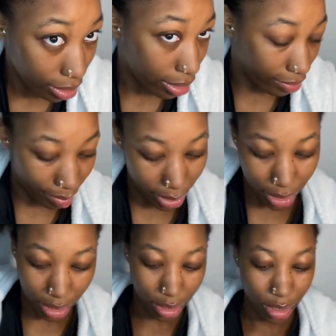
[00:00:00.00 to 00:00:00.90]
if that makes
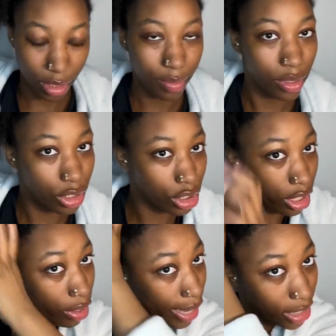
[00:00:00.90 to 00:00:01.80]
sense.
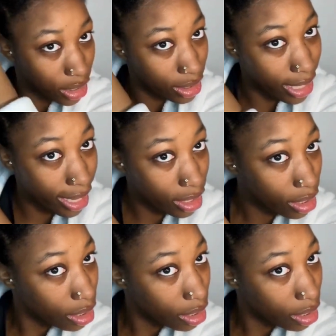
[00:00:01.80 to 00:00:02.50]
So I just take